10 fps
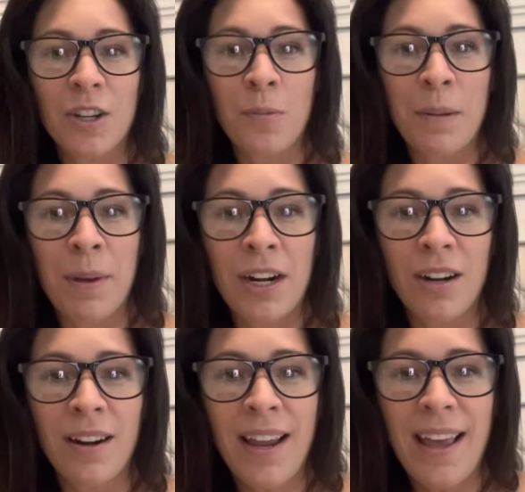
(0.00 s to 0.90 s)
bit
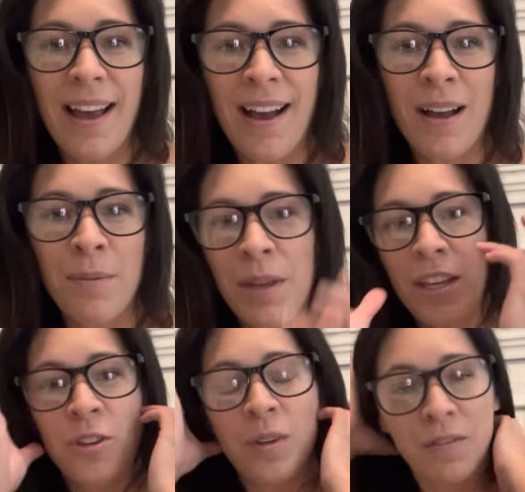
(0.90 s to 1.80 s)
better,
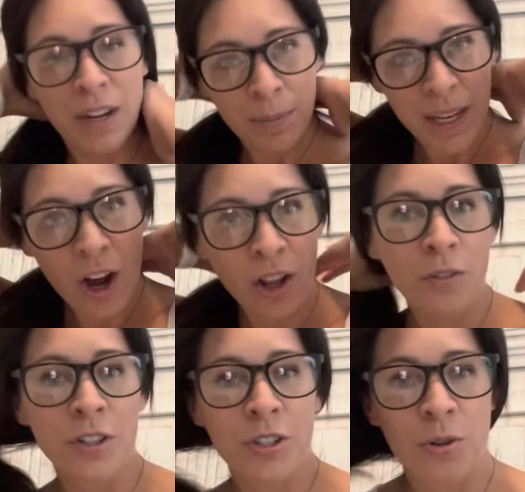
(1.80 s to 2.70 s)
you can find me all
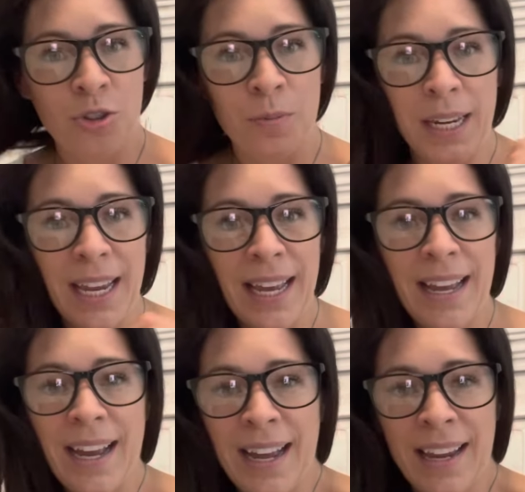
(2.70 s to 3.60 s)
over social
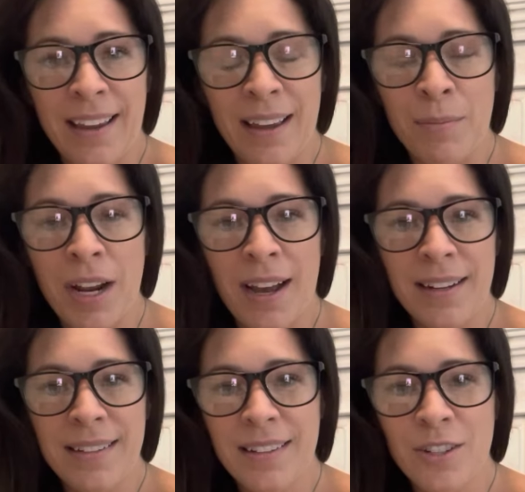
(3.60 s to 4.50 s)
media. I am
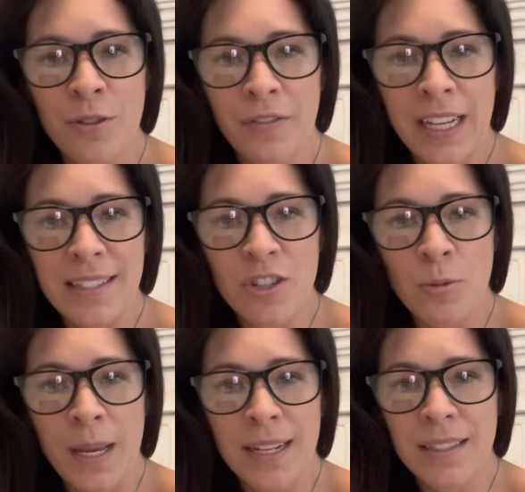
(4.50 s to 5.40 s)
not too fancy
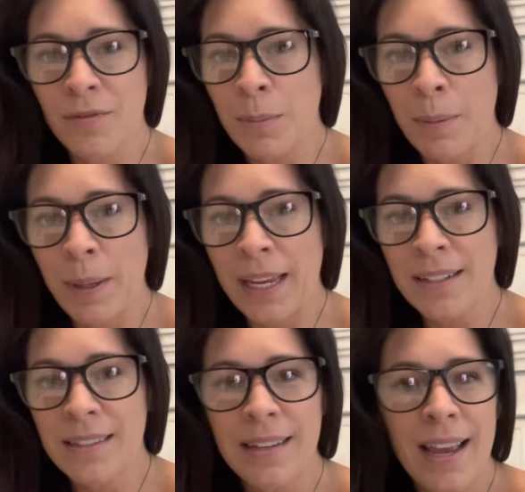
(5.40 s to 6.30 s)
schmancy for my
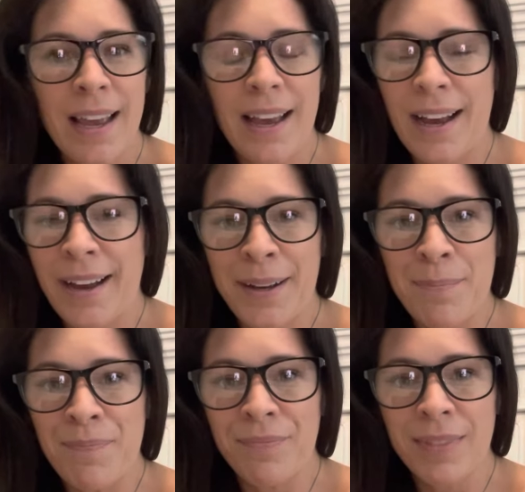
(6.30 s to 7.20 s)
pants.
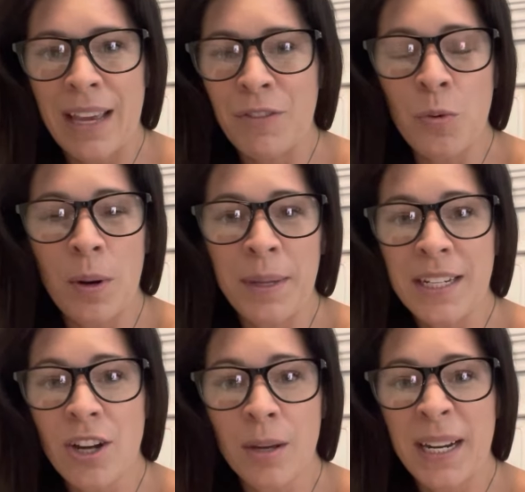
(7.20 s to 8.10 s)
If you want me to
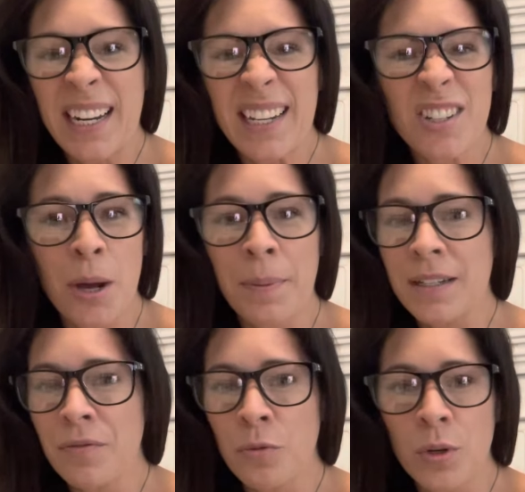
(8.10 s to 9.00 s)
talk about any topic,
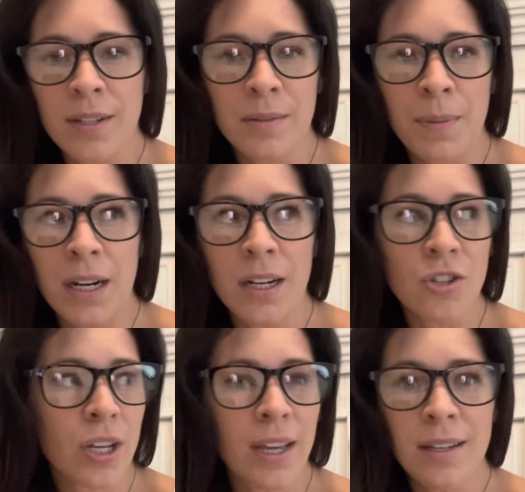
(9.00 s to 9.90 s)
divorce,
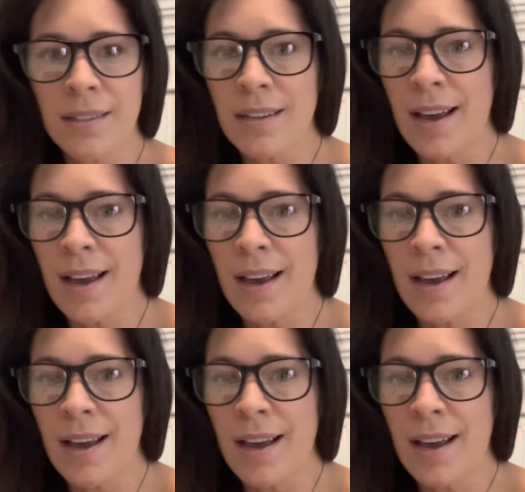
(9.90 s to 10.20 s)
marriage, kids,